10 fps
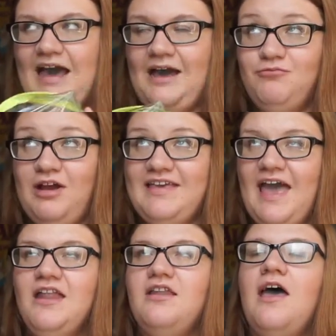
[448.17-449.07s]
and
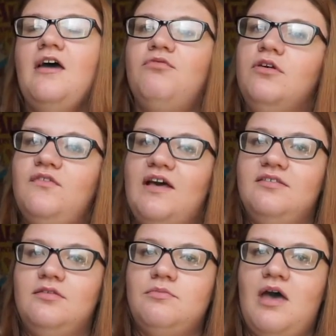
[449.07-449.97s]
again a rough
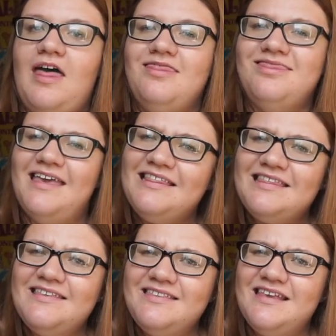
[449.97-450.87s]
estimate I think
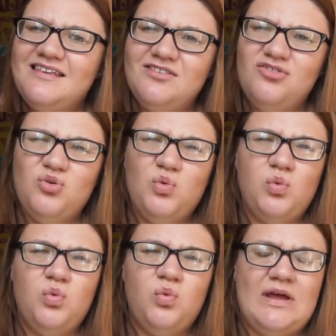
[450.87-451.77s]
this is
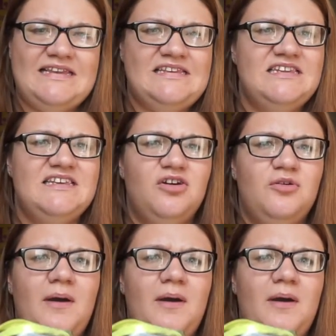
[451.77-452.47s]
20 odd